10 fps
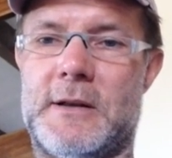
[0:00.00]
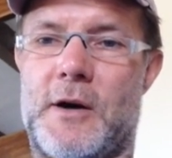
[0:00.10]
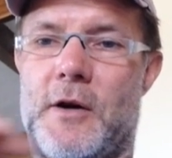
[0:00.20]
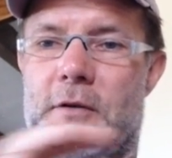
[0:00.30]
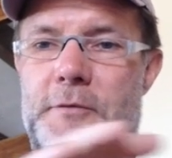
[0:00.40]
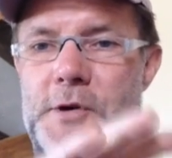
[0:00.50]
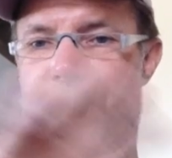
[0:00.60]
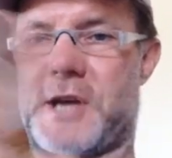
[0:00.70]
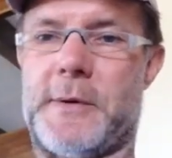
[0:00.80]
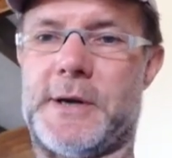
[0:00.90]
of
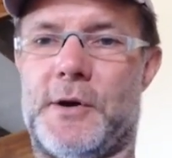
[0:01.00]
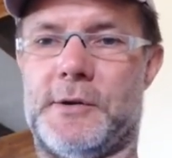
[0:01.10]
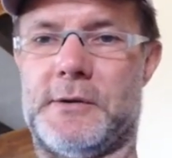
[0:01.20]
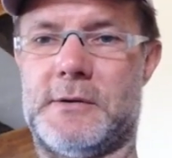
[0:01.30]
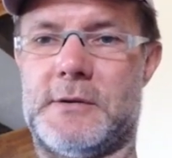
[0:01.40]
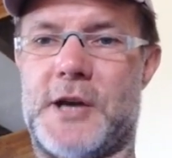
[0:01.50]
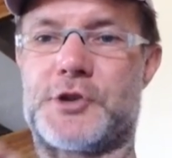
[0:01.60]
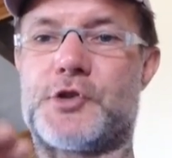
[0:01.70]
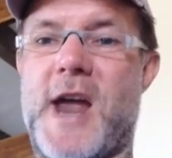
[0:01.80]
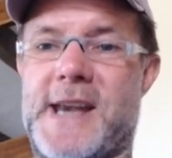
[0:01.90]
what's going on, a
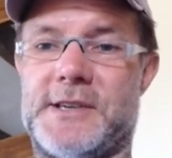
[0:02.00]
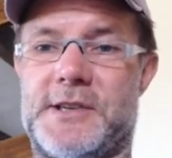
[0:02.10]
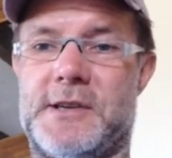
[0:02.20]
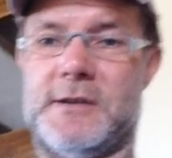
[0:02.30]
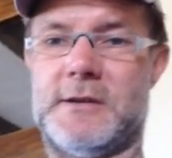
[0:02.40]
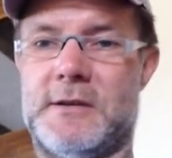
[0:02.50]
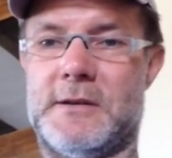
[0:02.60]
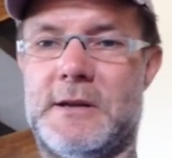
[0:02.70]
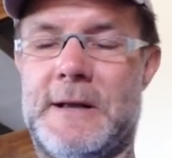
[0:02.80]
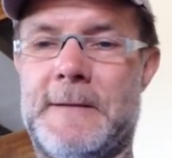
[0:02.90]
trend.
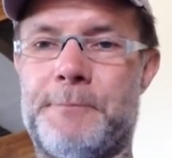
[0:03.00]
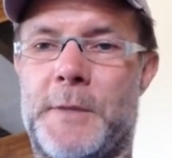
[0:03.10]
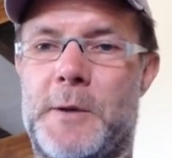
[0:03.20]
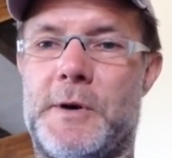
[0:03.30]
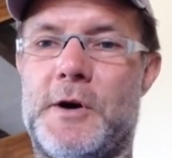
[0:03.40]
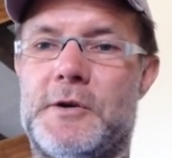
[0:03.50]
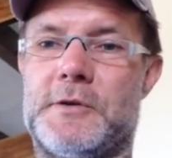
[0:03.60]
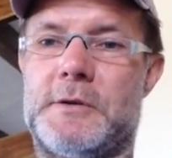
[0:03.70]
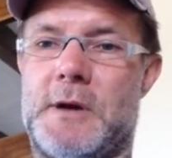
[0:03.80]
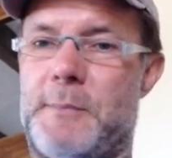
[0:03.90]
We're not,
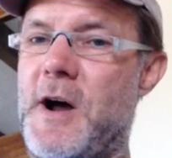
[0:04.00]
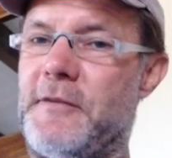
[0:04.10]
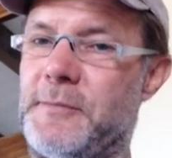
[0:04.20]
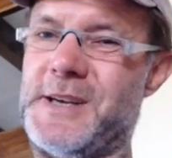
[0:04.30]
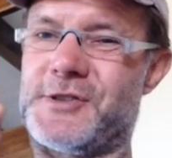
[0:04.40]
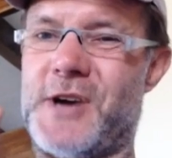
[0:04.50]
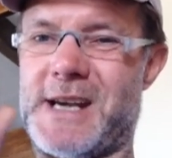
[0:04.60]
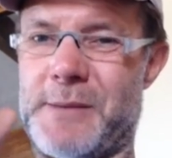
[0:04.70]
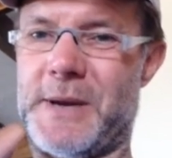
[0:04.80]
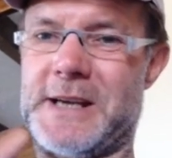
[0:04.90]
apart from in
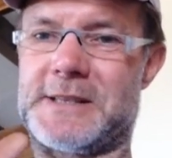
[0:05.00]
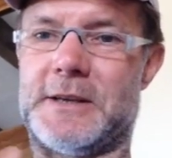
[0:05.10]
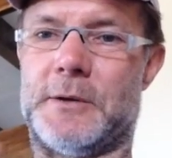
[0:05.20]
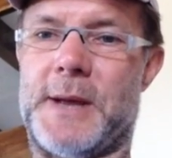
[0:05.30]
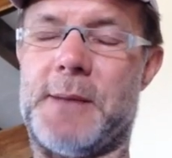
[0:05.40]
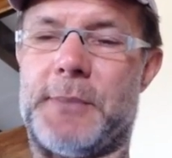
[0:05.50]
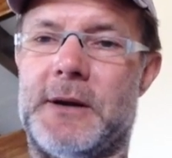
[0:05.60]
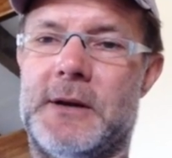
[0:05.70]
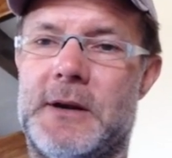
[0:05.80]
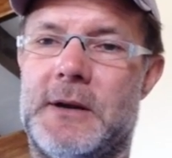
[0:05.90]
Training Peaks a little bit,
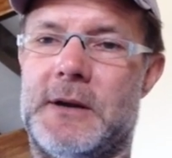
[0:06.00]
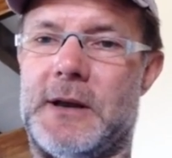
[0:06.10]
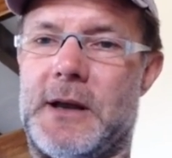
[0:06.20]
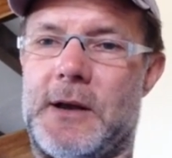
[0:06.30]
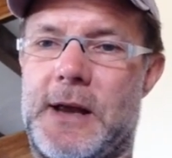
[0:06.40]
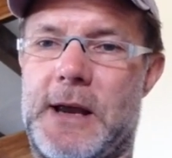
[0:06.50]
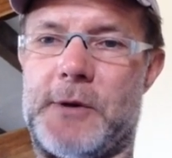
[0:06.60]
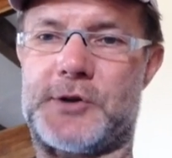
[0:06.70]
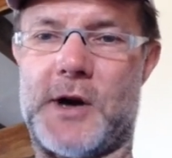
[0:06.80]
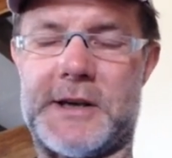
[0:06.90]
but
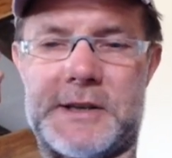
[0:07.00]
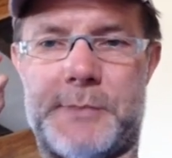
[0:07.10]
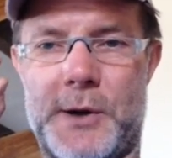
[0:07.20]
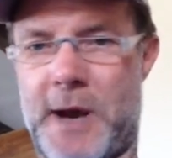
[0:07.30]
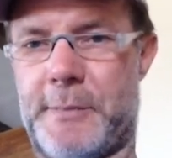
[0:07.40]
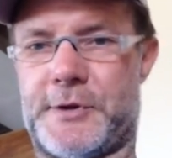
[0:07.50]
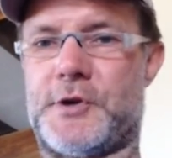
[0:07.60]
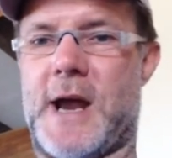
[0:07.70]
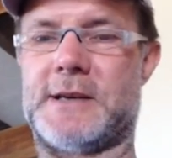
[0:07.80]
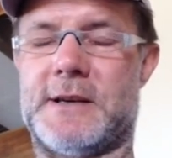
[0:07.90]
we're trying to just build up a
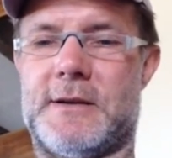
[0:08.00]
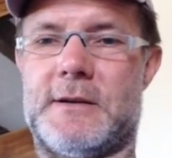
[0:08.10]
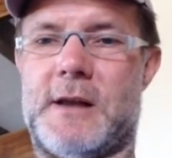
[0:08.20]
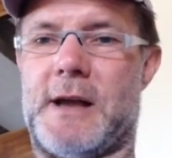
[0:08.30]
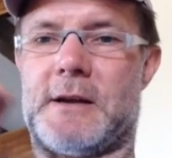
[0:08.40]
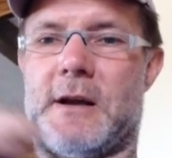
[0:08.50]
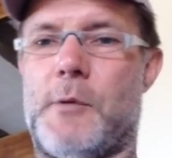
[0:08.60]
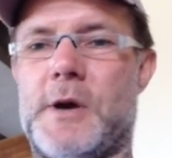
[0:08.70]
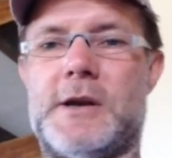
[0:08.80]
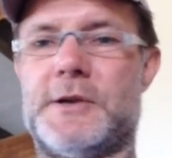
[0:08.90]
trend. Like, I
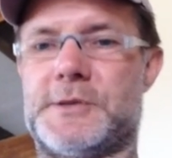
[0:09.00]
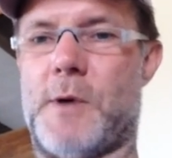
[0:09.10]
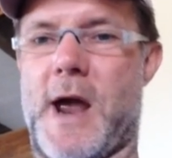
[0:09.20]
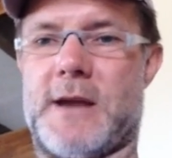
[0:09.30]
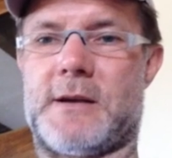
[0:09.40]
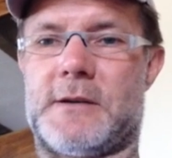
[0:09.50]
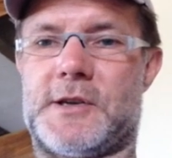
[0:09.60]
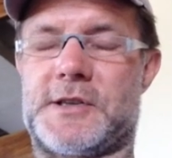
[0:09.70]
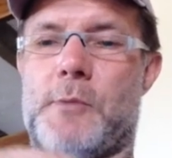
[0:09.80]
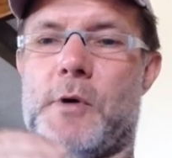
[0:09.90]
want to lose weight
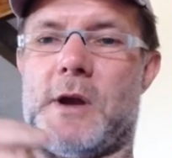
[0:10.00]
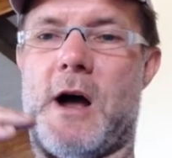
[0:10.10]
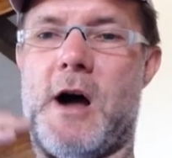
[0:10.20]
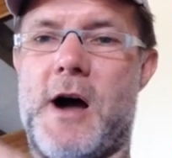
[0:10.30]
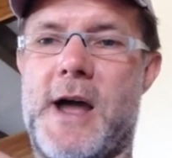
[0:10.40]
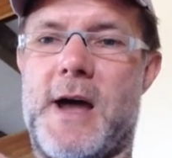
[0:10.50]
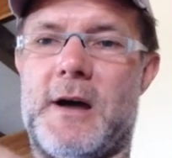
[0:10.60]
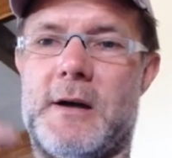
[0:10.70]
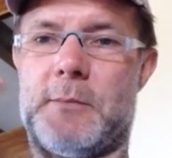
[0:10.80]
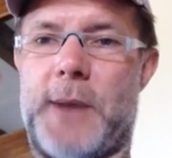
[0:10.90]
because I want a
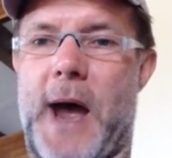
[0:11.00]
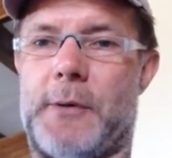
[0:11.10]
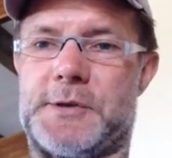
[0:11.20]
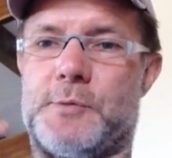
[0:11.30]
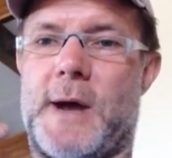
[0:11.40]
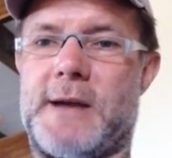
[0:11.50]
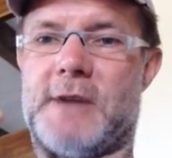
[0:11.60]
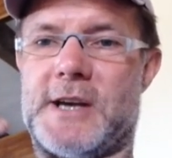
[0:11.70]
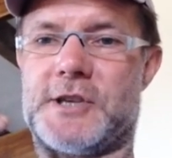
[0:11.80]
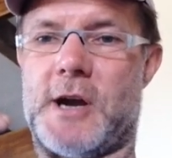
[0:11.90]
higher power to weight
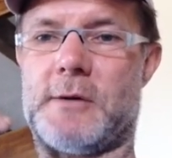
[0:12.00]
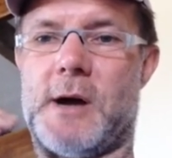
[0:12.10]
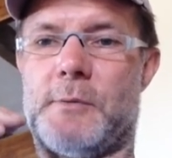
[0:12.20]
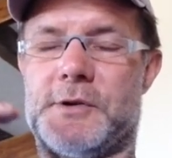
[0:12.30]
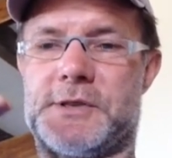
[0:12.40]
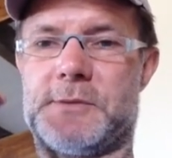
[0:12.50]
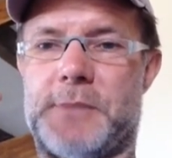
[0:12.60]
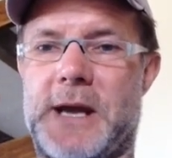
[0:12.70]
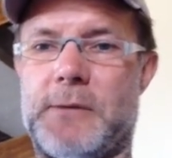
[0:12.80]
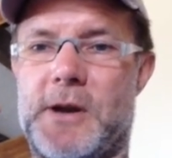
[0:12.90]
ratio. I want to
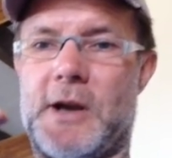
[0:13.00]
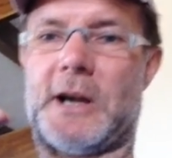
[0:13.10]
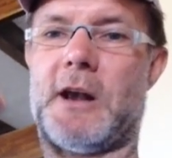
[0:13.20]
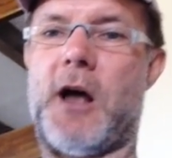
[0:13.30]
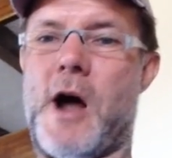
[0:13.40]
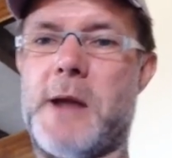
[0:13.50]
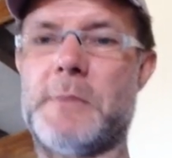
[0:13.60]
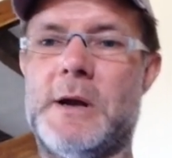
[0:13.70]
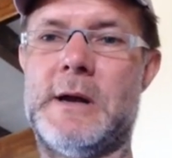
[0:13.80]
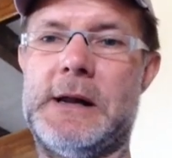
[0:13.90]
be, when I
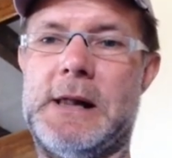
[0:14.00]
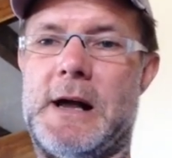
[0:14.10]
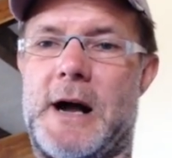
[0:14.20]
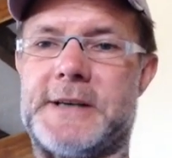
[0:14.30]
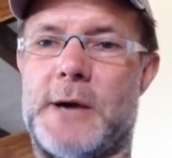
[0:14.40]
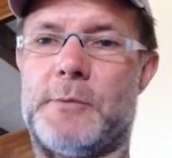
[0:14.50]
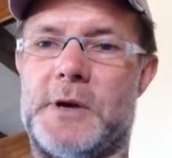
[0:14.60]
climb, I don't